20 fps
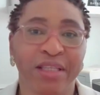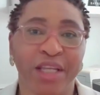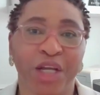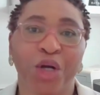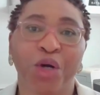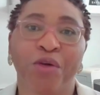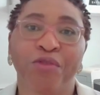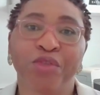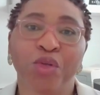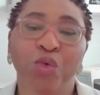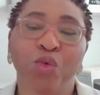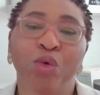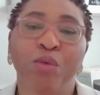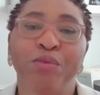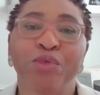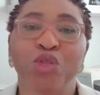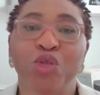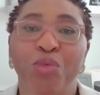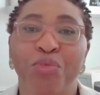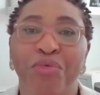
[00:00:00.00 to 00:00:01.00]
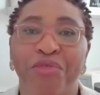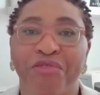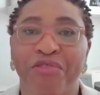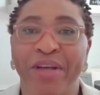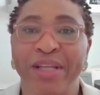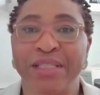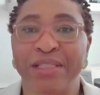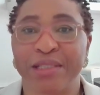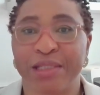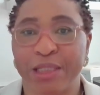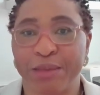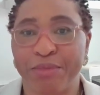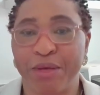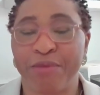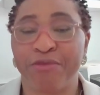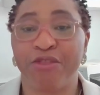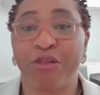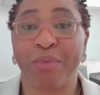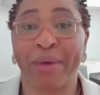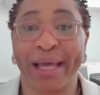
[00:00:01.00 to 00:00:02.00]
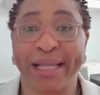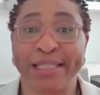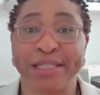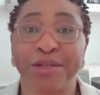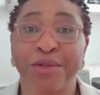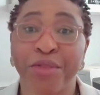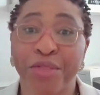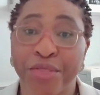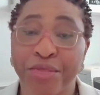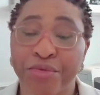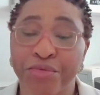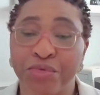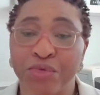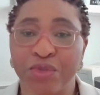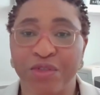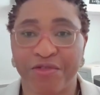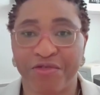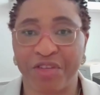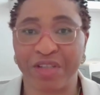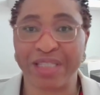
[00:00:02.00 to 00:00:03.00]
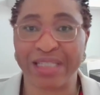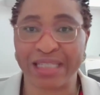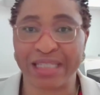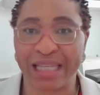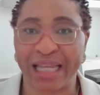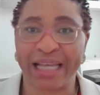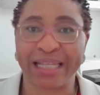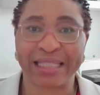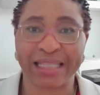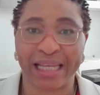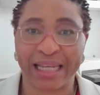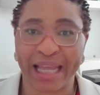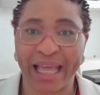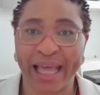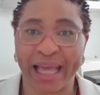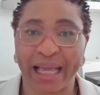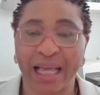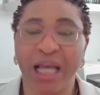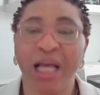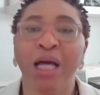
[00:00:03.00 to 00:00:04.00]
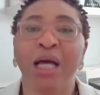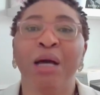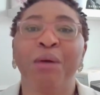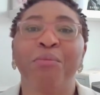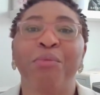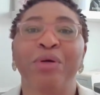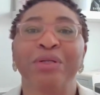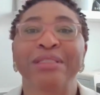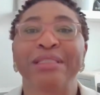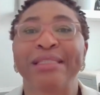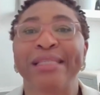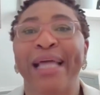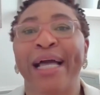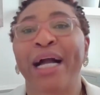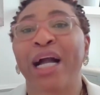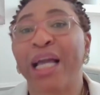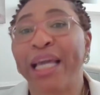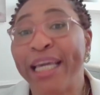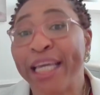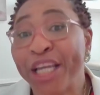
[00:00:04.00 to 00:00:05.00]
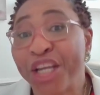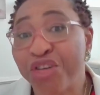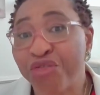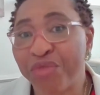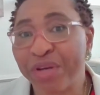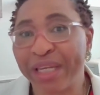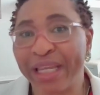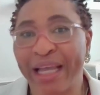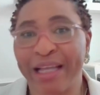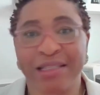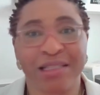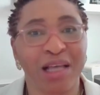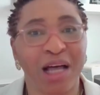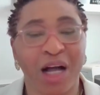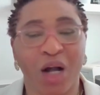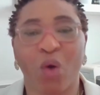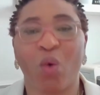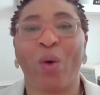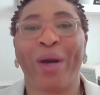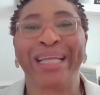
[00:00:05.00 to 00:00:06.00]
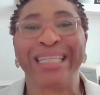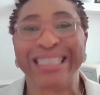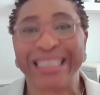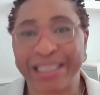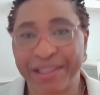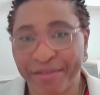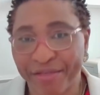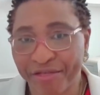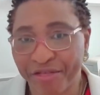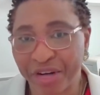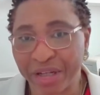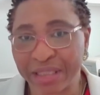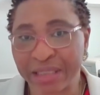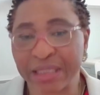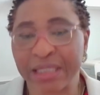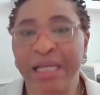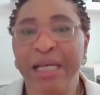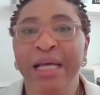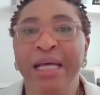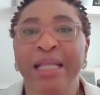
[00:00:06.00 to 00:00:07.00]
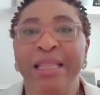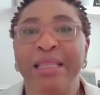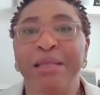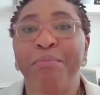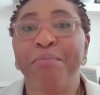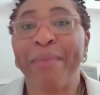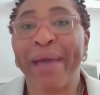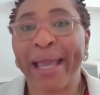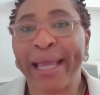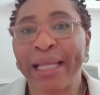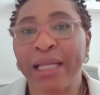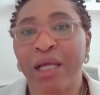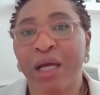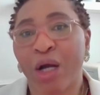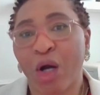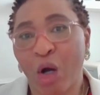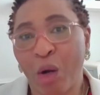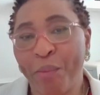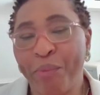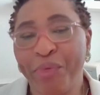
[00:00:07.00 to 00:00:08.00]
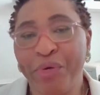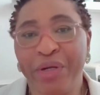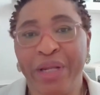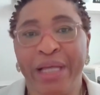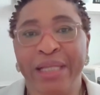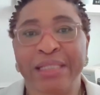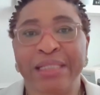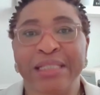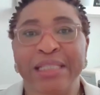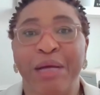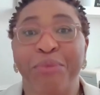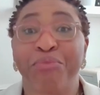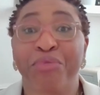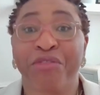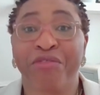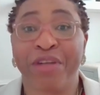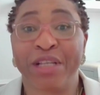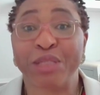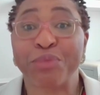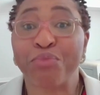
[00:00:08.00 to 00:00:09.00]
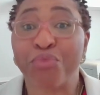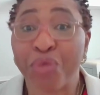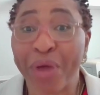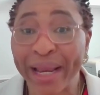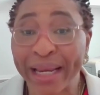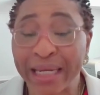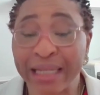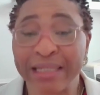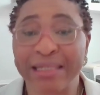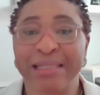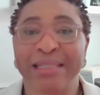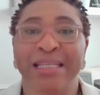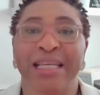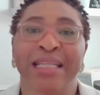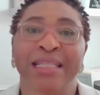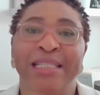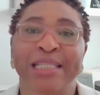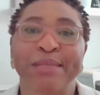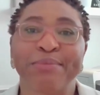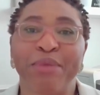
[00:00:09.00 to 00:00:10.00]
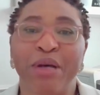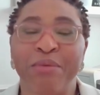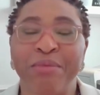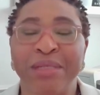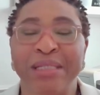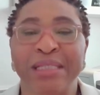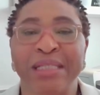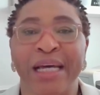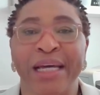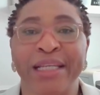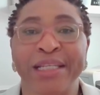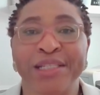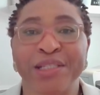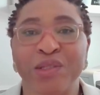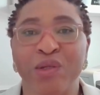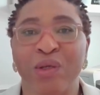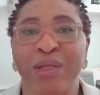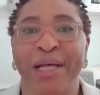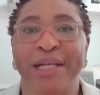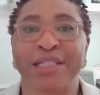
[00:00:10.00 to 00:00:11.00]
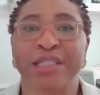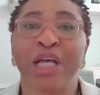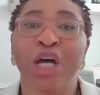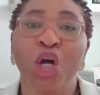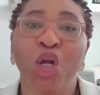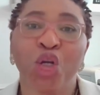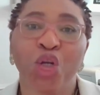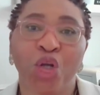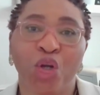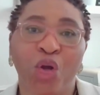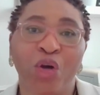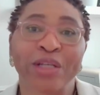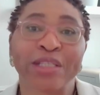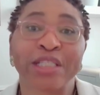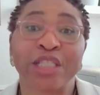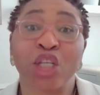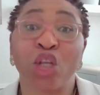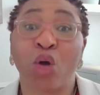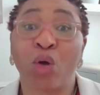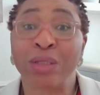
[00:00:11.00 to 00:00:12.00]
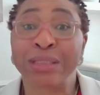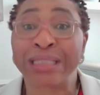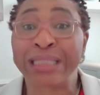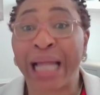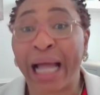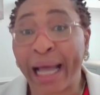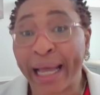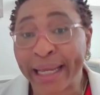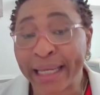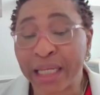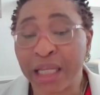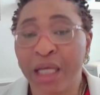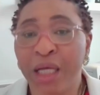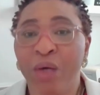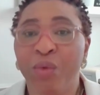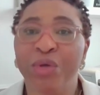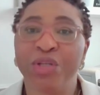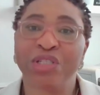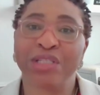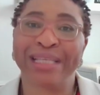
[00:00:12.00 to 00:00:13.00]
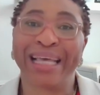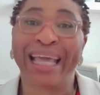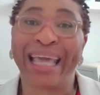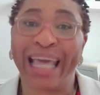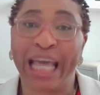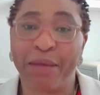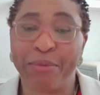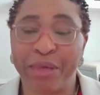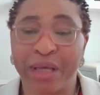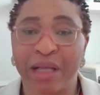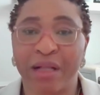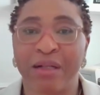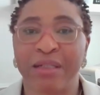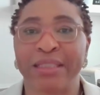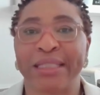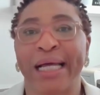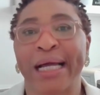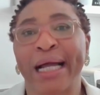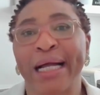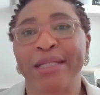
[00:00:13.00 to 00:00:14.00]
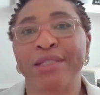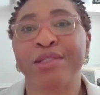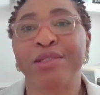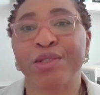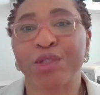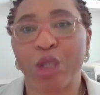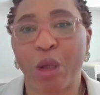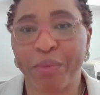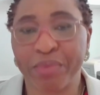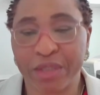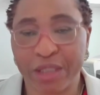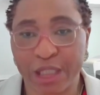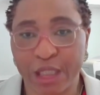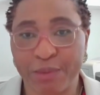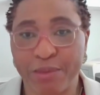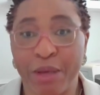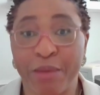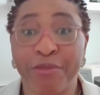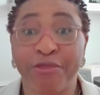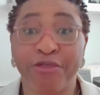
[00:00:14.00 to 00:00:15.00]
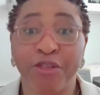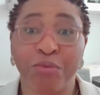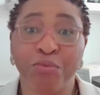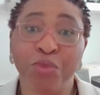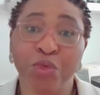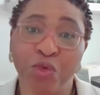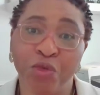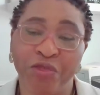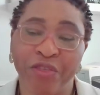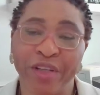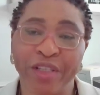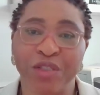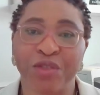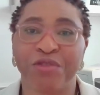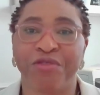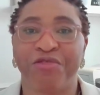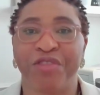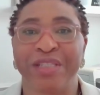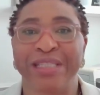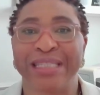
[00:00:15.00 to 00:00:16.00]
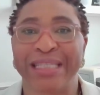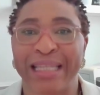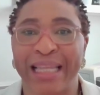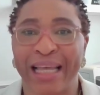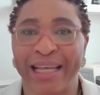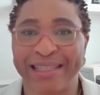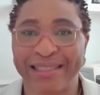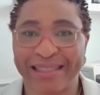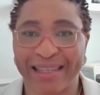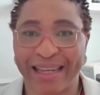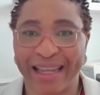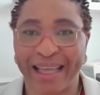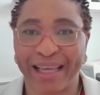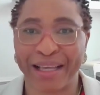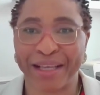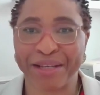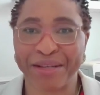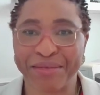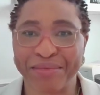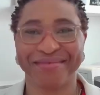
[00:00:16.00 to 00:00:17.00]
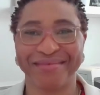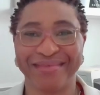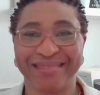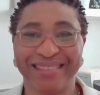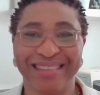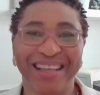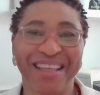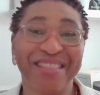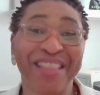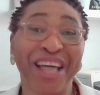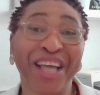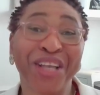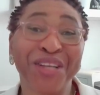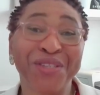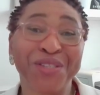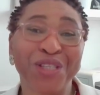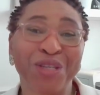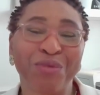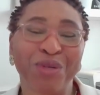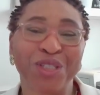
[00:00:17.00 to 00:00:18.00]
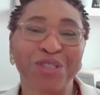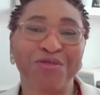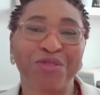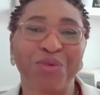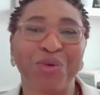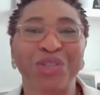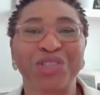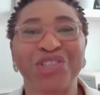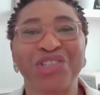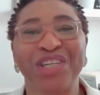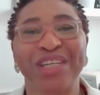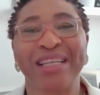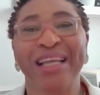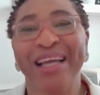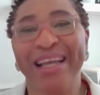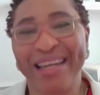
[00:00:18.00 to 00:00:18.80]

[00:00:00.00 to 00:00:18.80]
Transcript: the neck of the womb to prevent the sperm from getting through to fertilize an egg, but their ingredients are quite different. The main component that prevents pregnancy in the spermicide is known as nonoxynol-9, which is a chemical that can stop the sperm from moving to fertilize an egg. Thank you so much for watching.